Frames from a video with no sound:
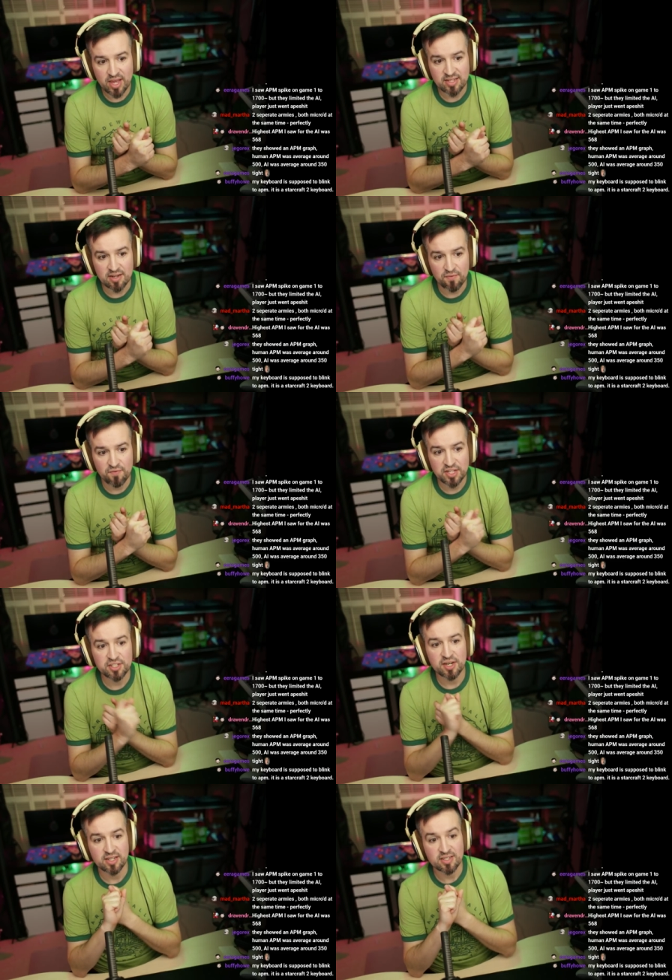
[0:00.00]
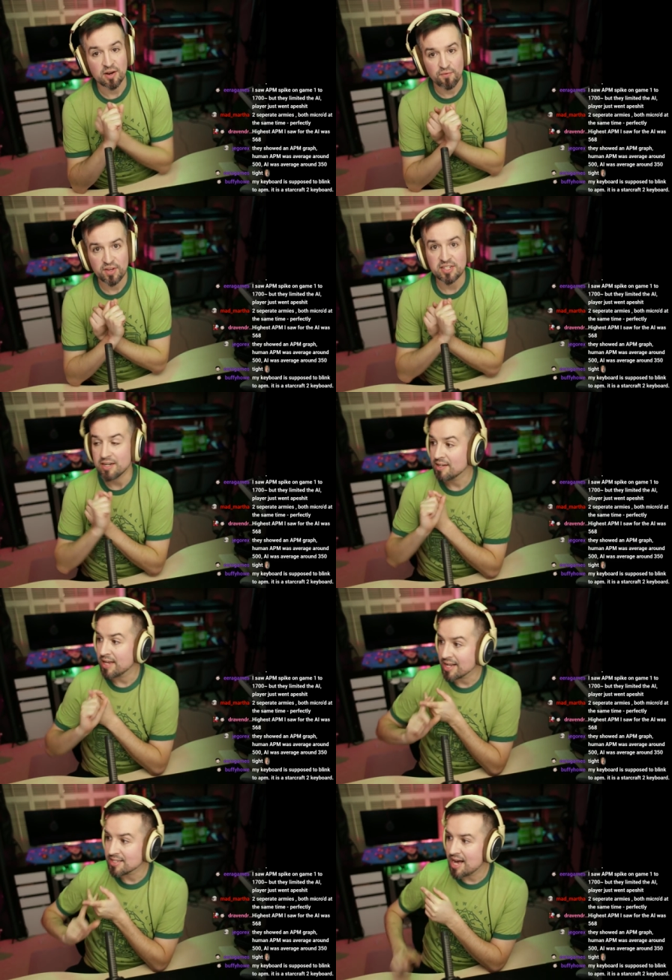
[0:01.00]
an efficient
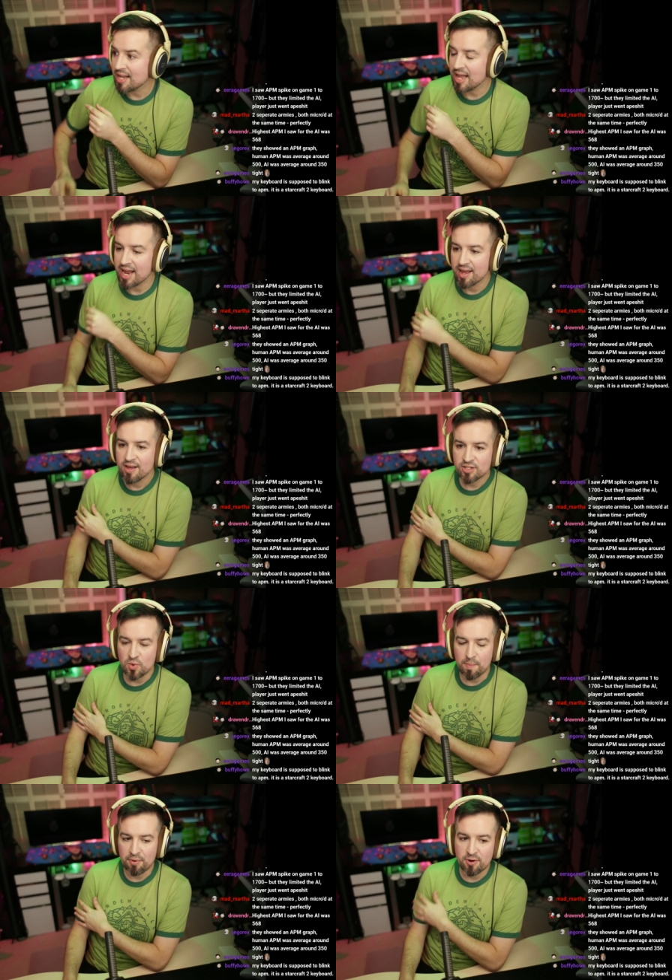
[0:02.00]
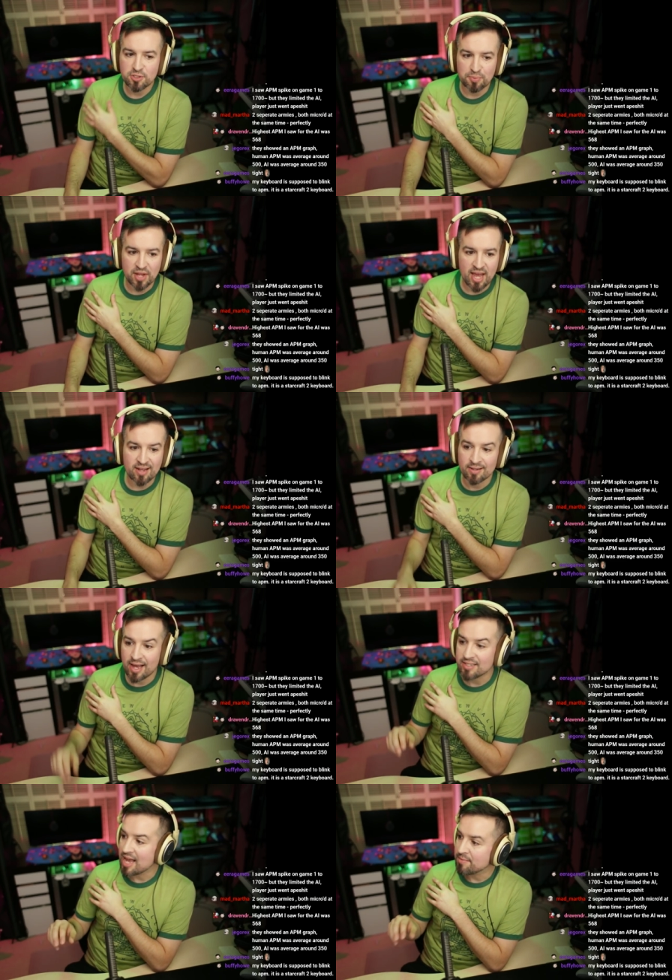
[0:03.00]
click. It's not like, so when pros play, a
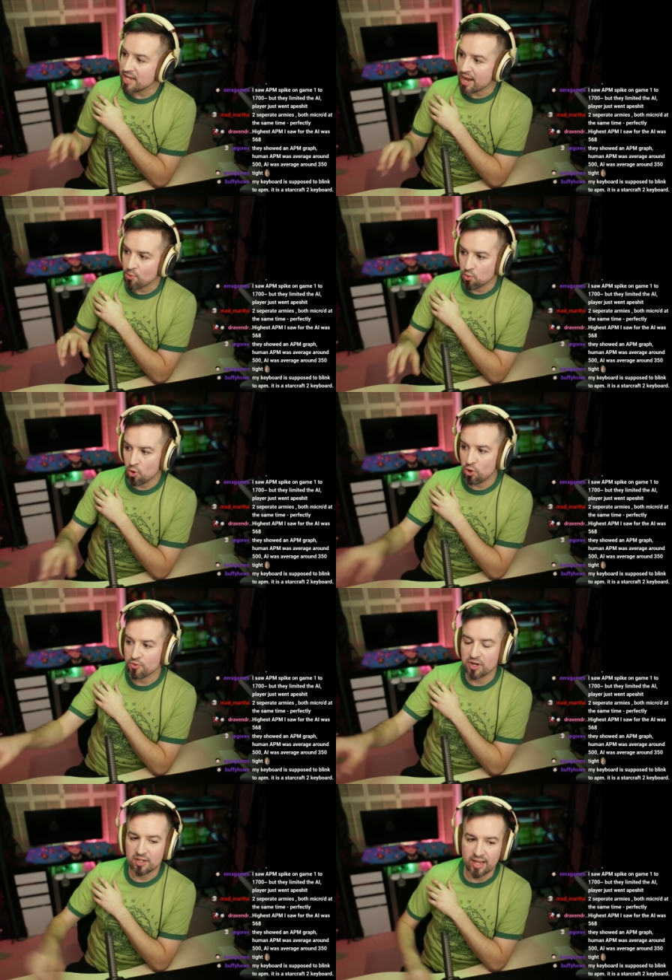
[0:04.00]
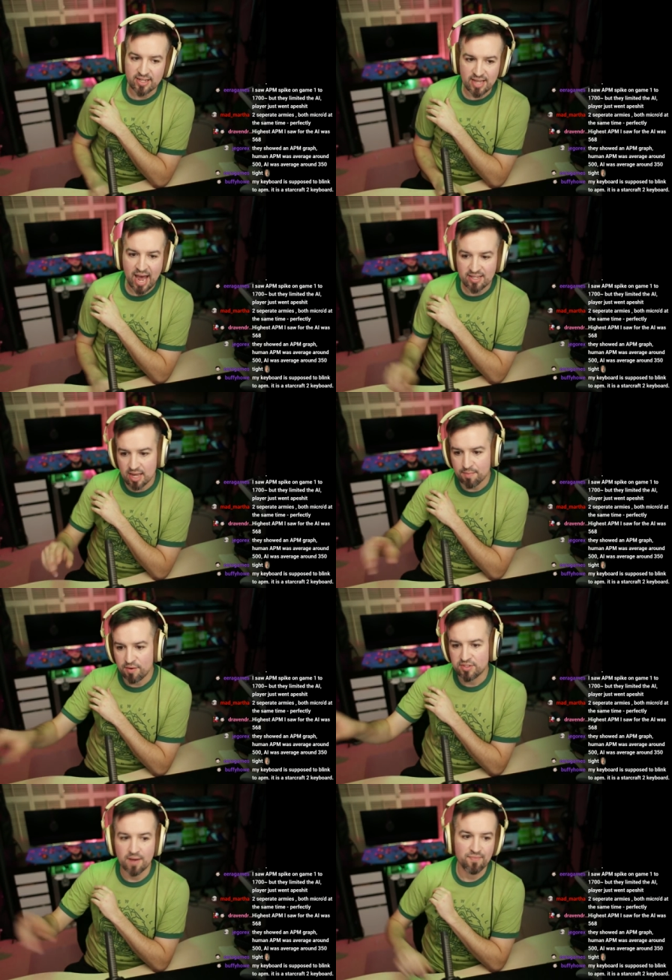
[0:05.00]
lot of times they like roll their clicks as they
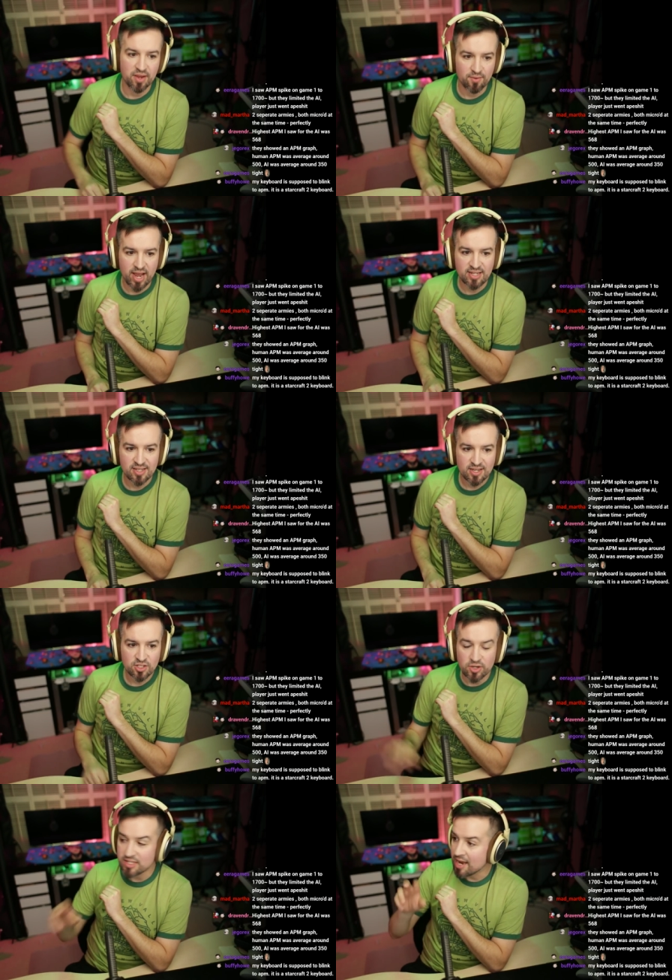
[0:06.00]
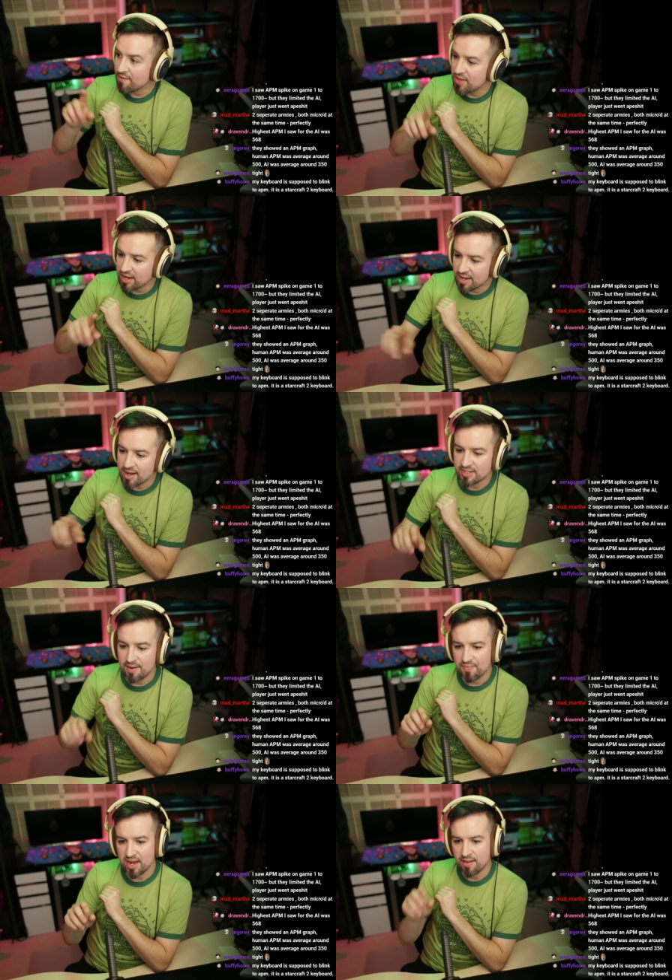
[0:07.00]
move something, right? So it's like if they click on
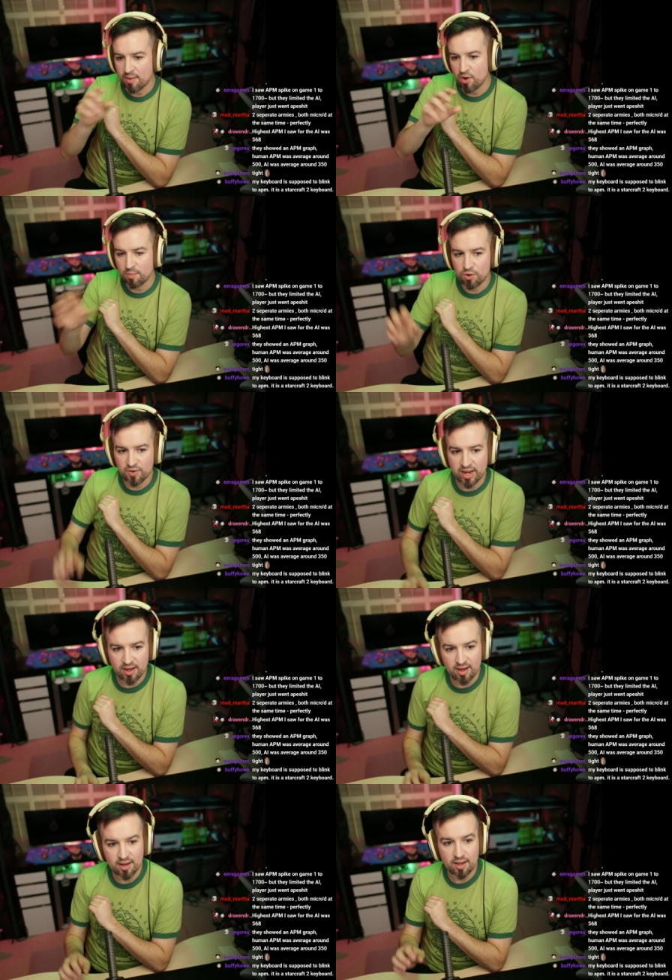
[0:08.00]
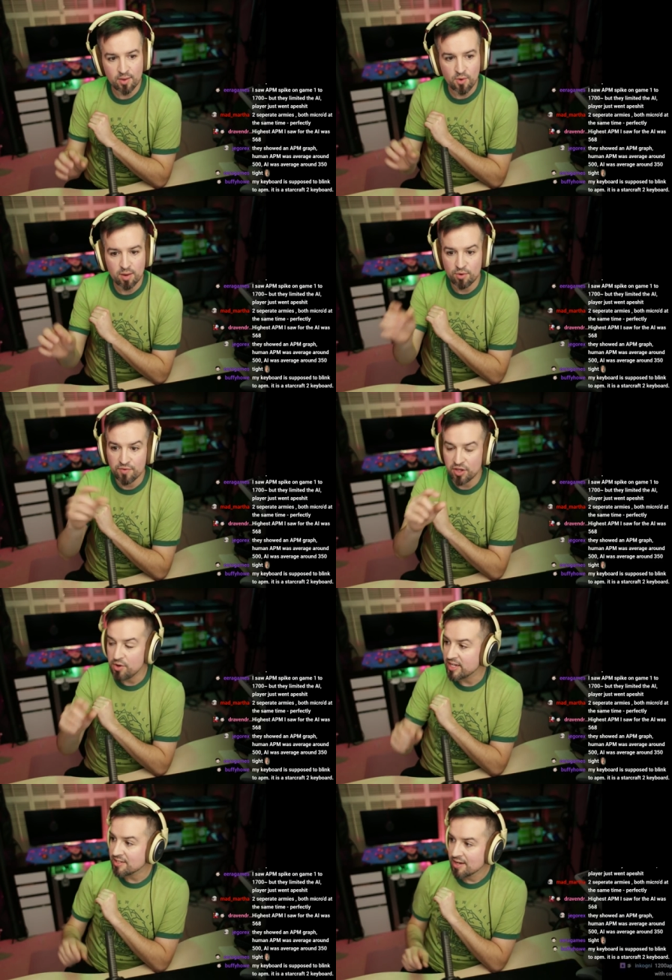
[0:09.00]
something and they want to move like a
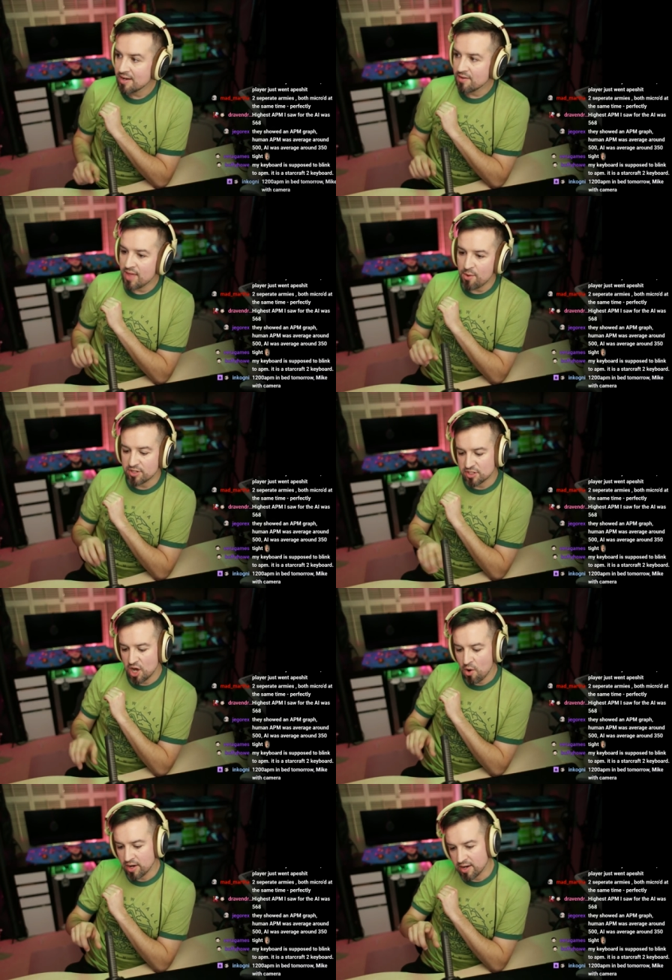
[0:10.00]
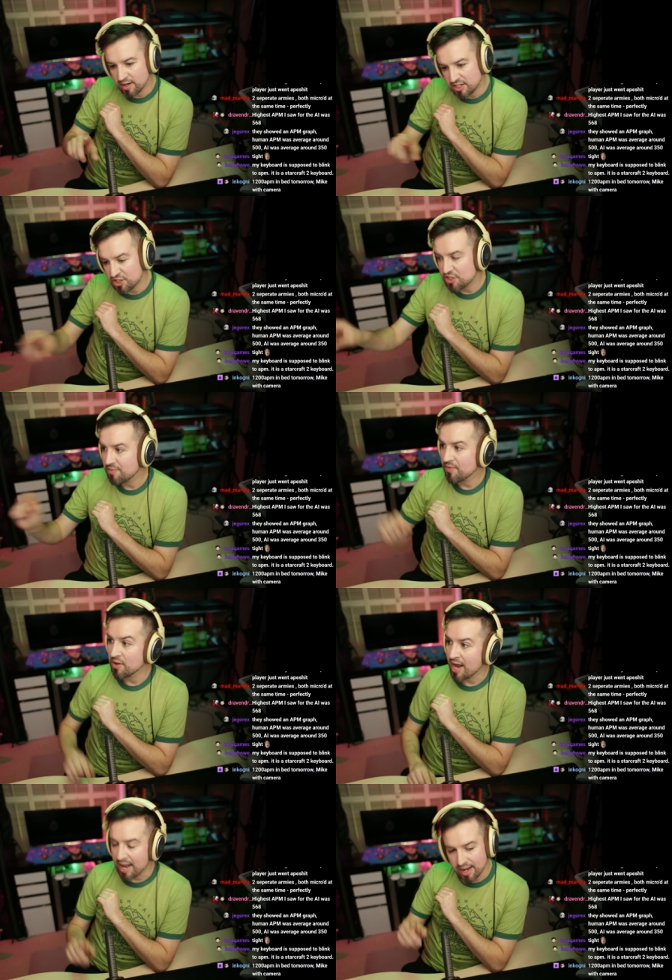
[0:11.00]
unit, they would just go and kind
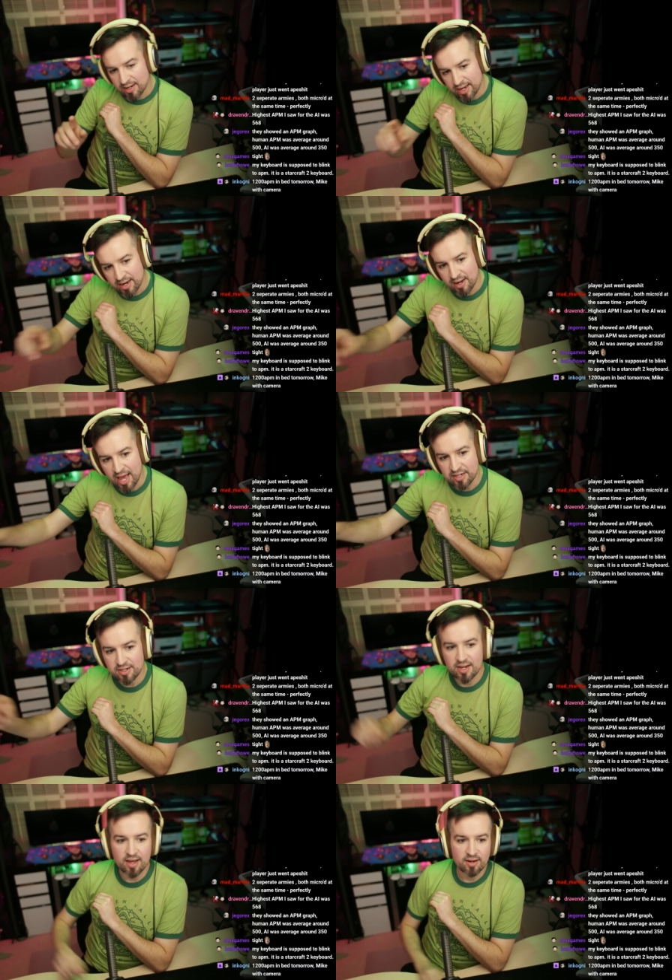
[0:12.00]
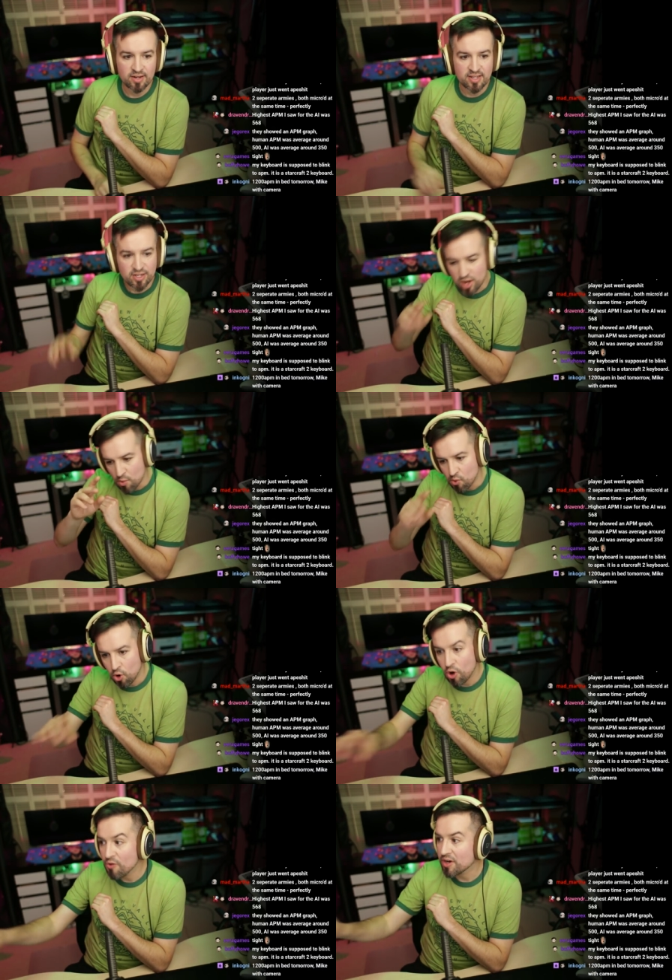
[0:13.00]
of click on a line, because they just gotta
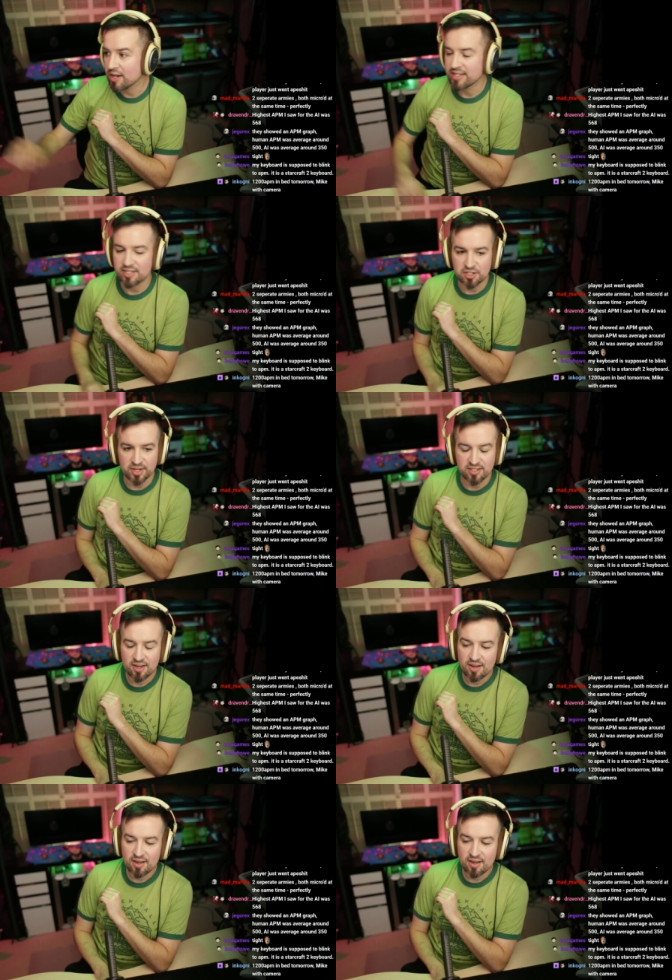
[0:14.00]
roll their clicks into it.